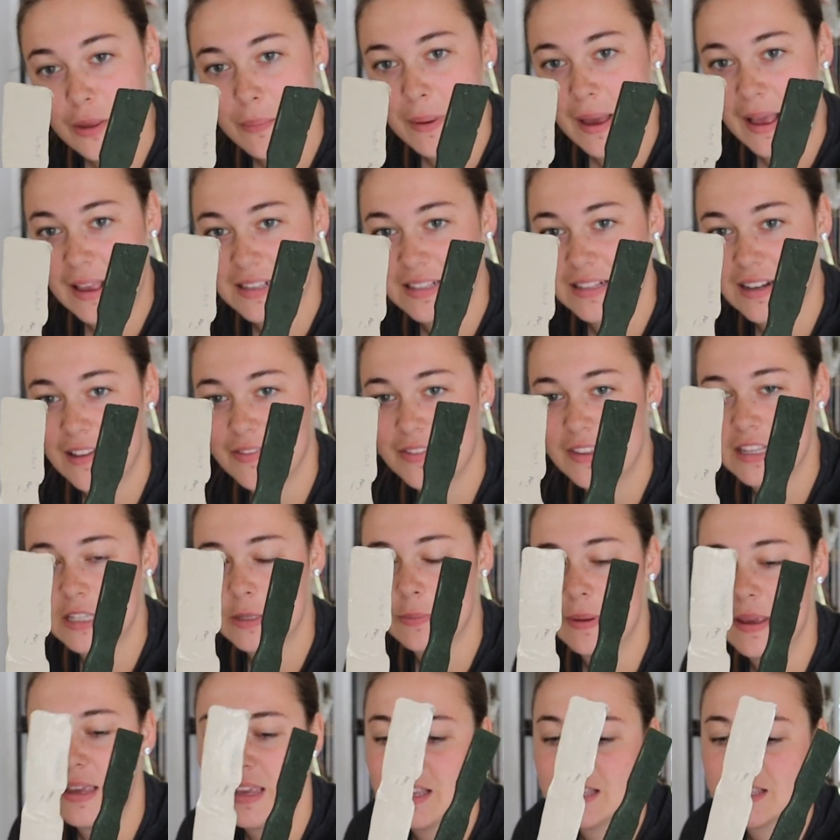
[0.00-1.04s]
the best on this
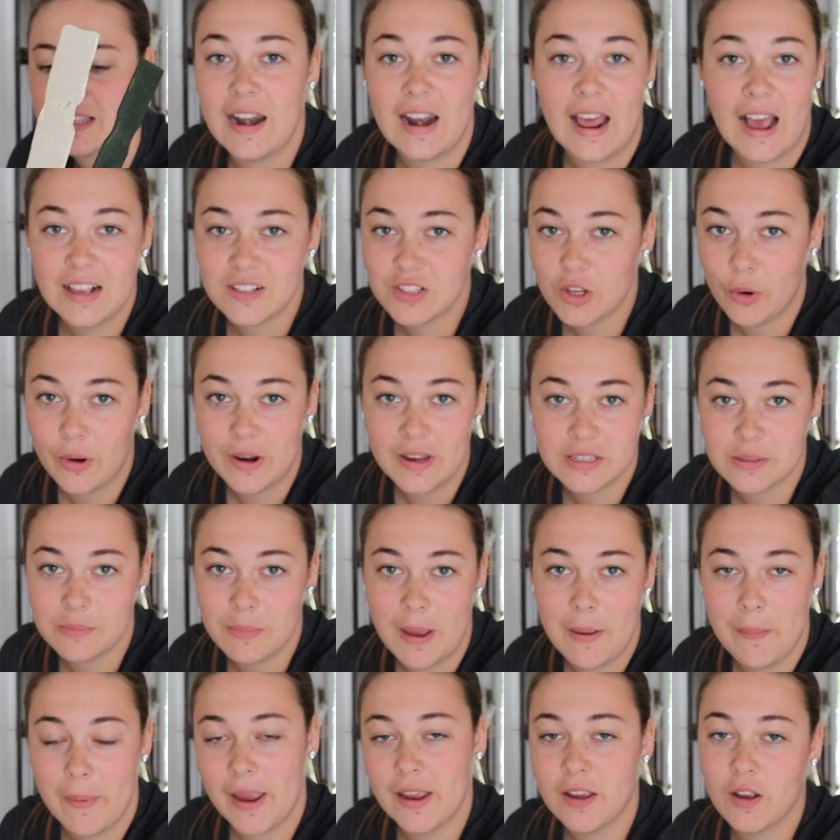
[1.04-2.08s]
piece. And as always,
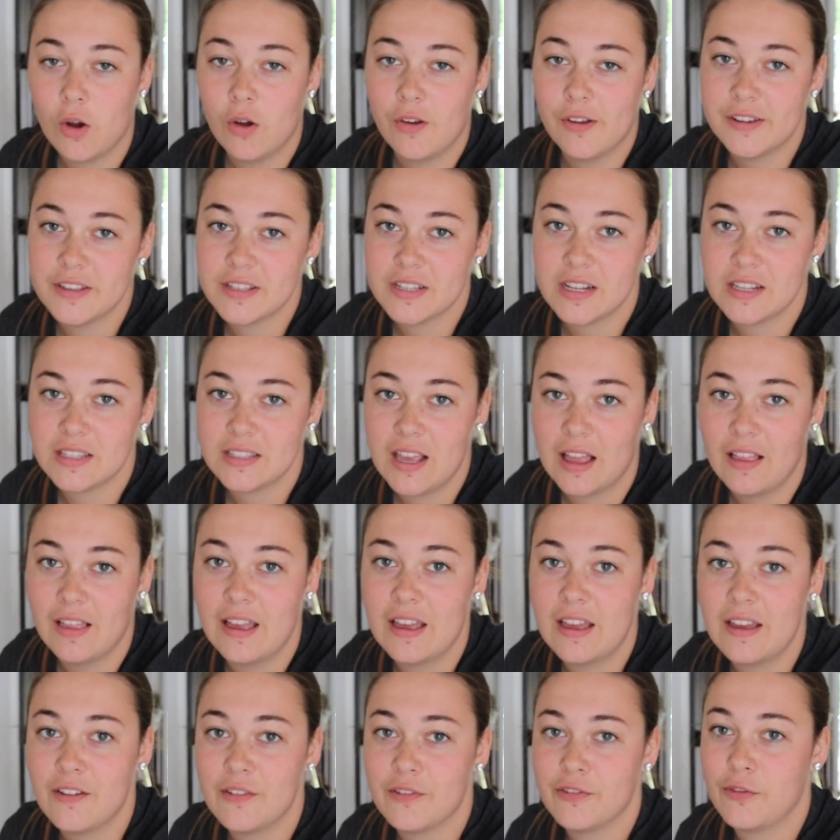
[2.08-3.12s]
my main goal is to sell
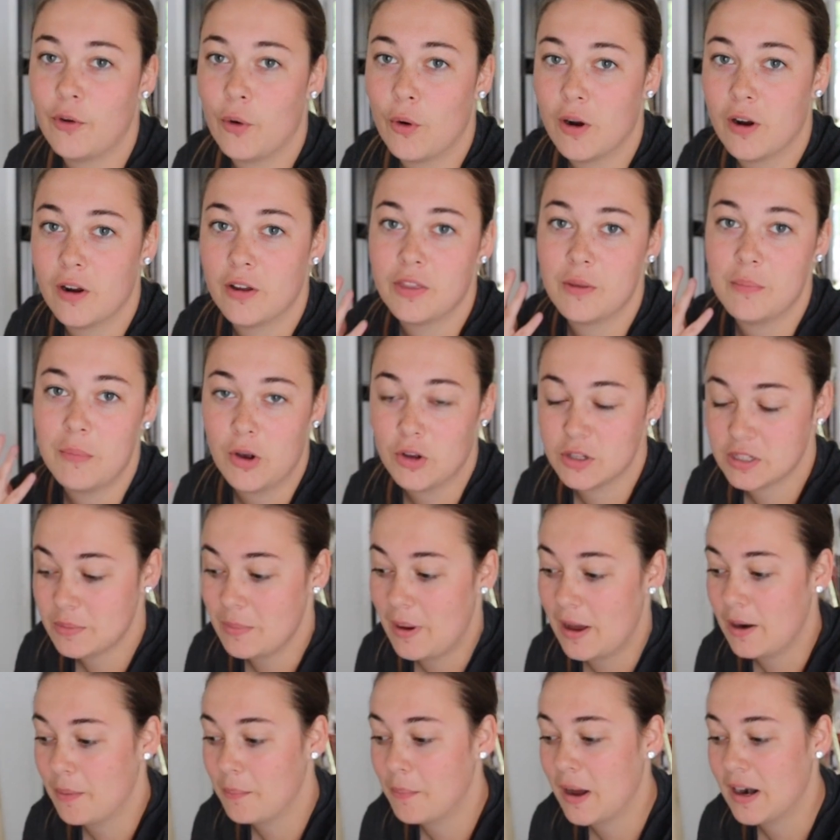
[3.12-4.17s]
it for the most
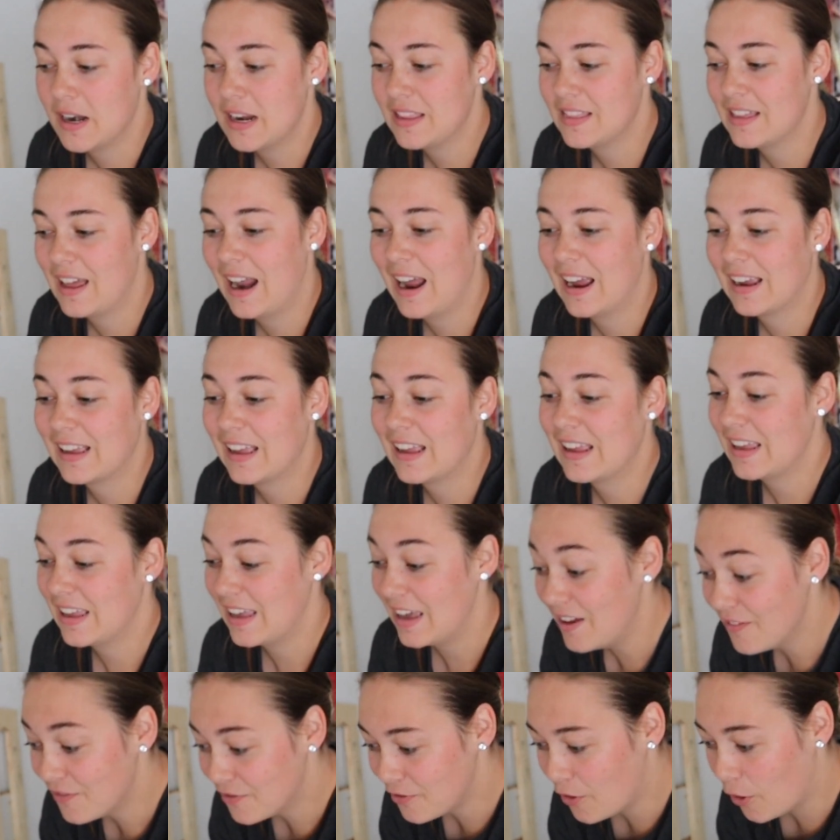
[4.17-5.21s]
amount of money that I can
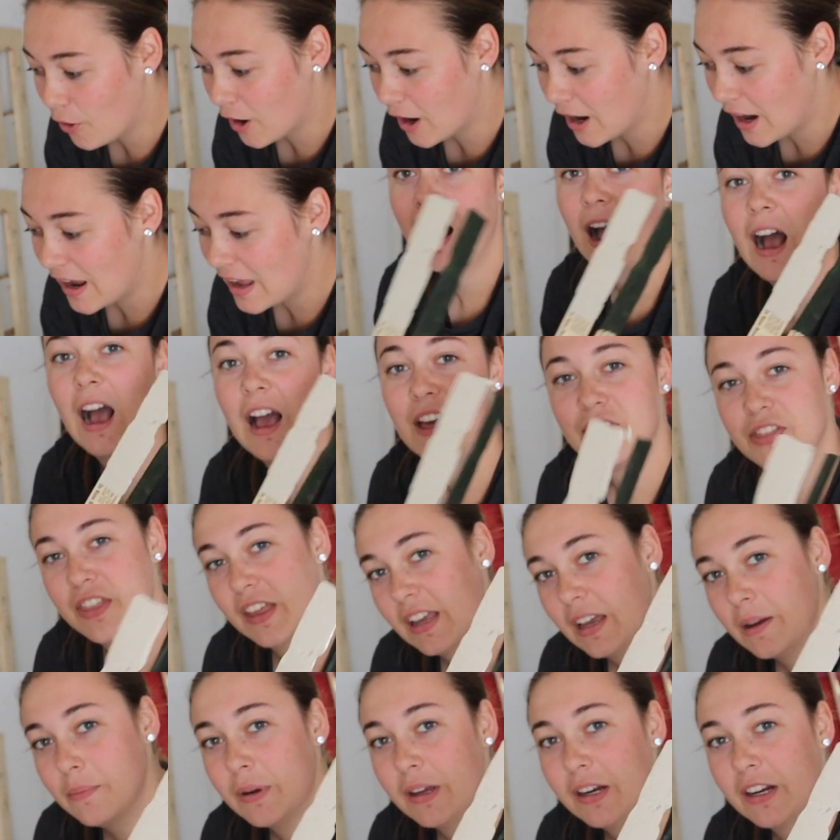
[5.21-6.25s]
get for it. I
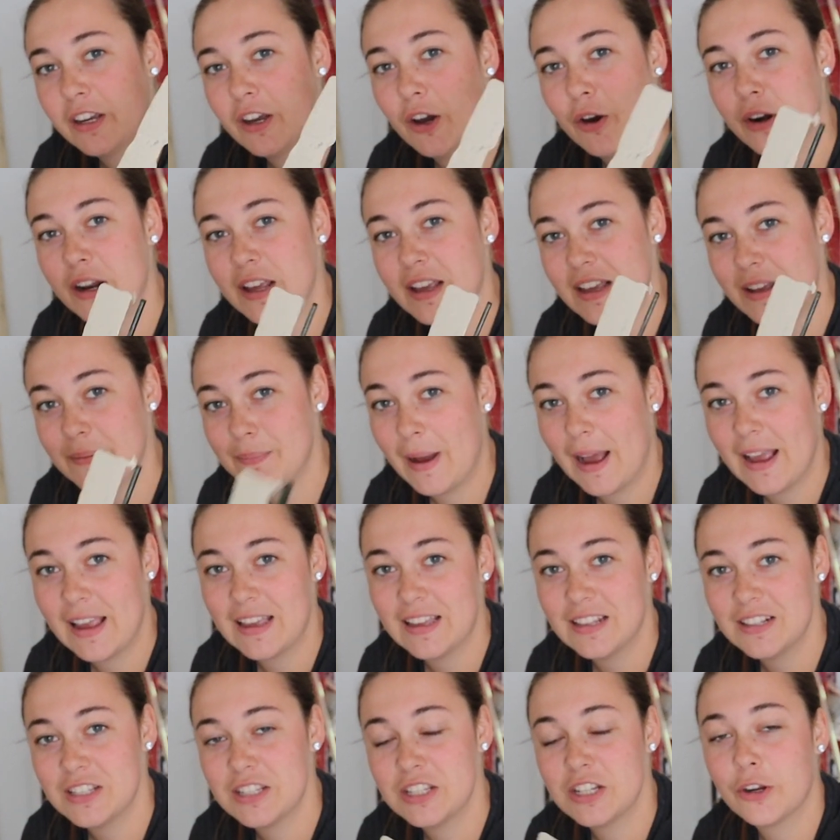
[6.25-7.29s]
think I'm gonna go to my
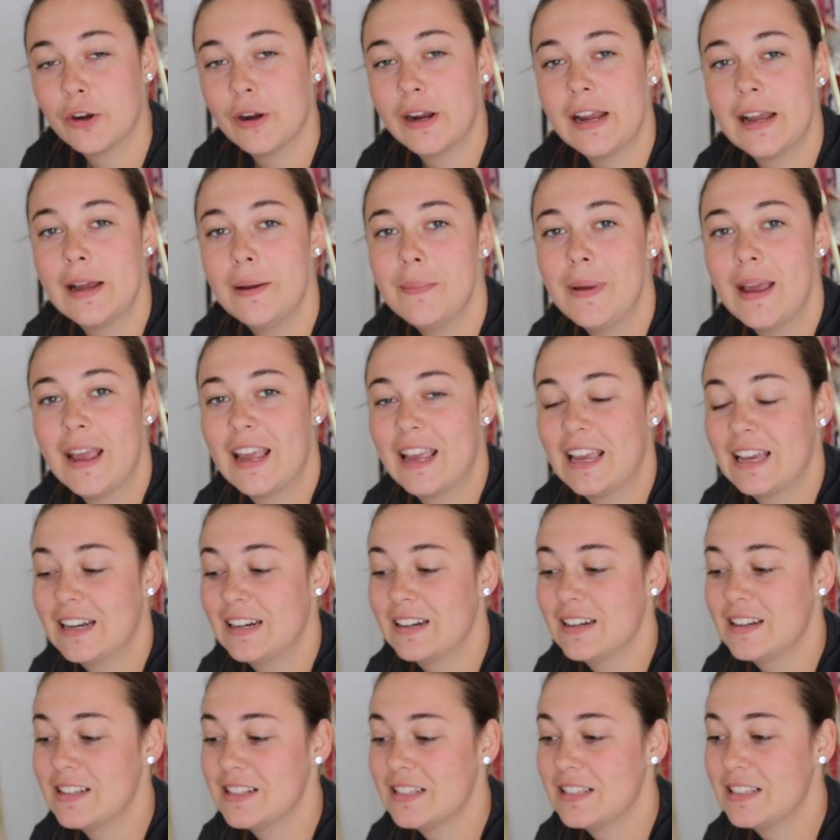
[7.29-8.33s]
Instagram and